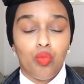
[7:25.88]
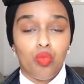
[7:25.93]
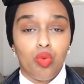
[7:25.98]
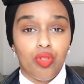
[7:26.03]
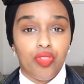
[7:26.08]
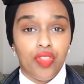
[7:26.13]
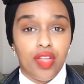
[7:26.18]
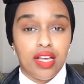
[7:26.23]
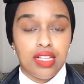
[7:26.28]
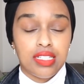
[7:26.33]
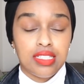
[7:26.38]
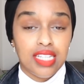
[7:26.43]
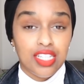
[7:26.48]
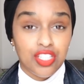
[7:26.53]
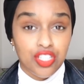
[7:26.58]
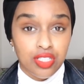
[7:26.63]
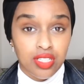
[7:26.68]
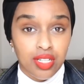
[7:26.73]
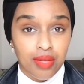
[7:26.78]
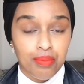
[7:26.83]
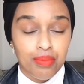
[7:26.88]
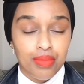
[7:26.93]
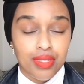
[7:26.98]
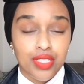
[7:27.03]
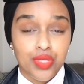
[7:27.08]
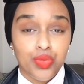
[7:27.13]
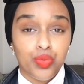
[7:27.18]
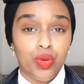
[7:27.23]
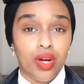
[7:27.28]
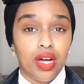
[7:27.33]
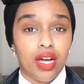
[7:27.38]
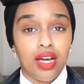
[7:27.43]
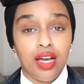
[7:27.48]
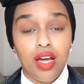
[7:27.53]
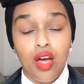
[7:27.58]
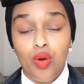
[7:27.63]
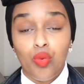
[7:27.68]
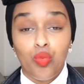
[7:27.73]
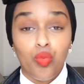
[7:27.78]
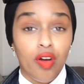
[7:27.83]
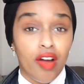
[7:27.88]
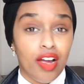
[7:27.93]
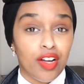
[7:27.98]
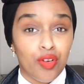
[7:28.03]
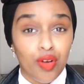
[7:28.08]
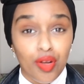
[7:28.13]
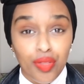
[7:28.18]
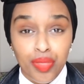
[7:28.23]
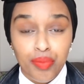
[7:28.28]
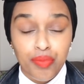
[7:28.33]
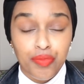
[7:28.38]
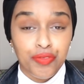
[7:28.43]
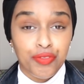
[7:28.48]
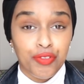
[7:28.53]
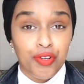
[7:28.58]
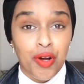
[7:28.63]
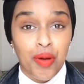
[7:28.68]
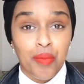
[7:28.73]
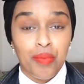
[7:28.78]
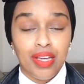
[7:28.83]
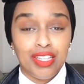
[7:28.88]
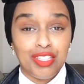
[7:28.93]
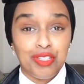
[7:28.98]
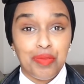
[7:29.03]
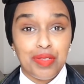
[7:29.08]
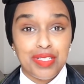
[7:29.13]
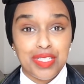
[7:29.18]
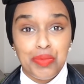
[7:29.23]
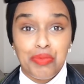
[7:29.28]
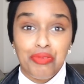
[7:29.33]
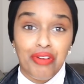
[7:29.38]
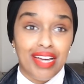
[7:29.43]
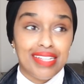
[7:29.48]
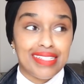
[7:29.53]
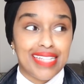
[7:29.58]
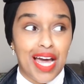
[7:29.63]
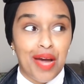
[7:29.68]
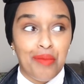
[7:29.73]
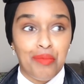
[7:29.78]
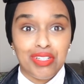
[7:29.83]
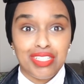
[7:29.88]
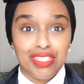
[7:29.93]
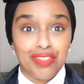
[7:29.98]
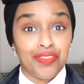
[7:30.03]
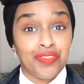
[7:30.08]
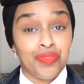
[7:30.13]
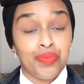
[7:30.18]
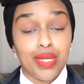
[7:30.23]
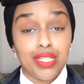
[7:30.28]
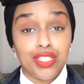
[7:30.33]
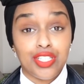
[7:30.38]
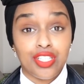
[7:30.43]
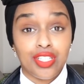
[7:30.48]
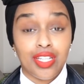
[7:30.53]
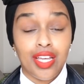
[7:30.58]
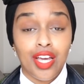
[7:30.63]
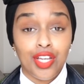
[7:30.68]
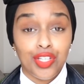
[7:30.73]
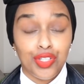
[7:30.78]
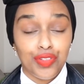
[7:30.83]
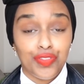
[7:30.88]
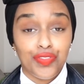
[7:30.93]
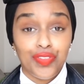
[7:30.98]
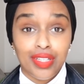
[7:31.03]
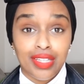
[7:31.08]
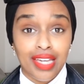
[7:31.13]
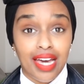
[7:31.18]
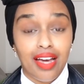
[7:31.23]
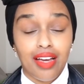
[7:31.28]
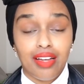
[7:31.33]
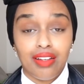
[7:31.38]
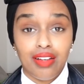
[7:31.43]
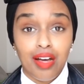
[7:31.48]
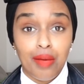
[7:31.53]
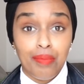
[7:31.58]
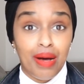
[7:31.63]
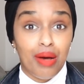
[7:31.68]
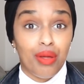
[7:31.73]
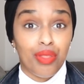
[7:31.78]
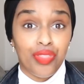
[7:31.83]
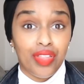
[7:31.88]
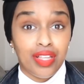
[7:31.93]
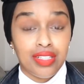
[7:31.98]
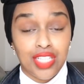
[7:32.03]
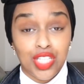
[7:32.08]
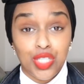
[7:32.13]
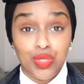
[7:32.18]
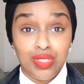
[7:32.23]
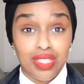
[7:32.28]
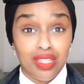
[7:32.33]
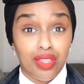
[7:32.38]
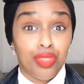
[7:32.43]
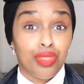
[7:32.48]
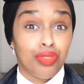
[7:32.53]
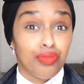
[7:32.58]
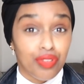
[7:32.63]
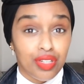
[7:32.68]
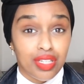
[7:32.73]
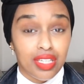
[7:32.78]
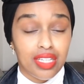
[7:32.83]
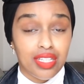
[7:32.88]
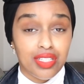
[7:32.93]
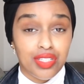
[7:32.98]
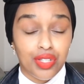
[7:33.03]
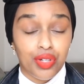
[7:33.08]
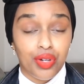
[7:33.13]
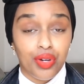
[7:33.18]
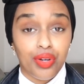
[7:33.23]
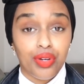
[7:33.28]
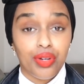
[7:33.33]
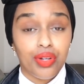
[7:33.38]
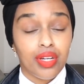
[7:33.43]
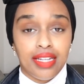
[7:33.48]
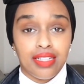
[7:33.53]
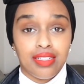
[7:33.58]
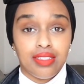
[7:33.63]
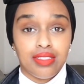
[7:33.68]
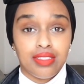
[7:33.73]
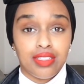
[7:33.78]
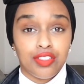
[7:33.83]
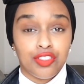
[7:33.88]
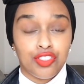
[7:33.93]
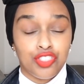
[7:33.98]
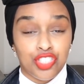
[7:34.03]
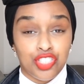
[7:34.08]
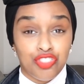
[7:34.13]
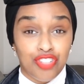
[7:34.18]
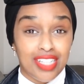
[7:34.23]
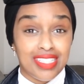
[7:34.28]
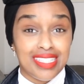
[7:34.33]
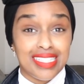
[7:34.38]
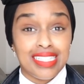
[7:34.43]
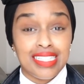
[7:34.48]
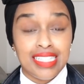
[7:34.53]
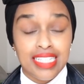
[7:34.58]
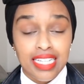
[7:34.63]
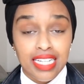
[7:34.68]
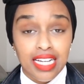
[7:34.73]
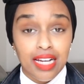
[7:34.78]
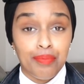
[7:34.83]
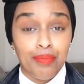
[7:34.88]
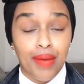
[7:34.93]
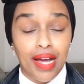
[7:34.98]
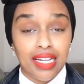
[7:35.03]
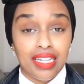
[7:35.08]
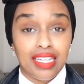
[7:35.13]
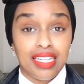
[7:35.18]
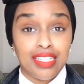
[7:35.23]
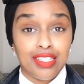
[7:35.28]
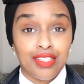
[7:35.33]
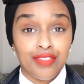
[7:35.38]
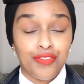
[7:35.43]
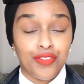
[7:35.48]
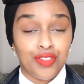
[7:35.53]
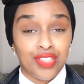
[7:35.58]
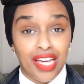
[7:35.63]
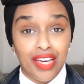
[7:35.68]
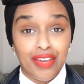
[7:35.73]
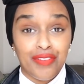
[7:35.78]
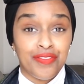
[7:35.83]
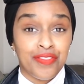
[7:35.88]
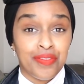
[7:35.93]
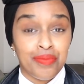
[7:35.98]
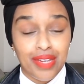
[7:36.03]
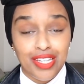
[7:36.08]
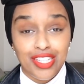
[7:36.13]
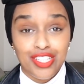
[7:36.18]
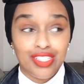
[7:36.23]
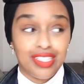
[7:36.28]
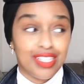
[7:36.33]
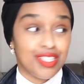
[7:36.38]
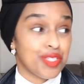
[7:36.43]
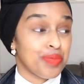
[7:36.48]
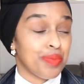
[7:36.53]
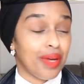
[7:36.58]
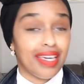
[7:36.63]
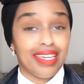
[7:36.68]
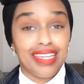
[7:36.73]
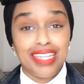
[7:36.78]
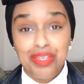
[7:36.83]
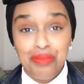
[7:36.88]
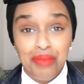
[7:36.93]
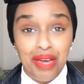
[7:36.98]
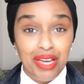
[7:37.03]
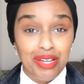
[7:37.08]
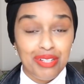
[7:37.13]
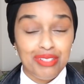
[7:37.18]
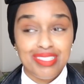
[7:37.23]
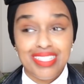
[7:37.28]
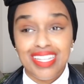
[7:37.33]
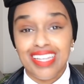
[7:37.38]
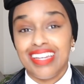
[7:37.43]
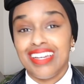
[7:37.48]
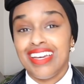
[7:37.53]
what their accession numbers were, where I got them from. You'd be surprised how much information you forget about things that you did 3 years ago, and just trying to dig back in for that information into my emails.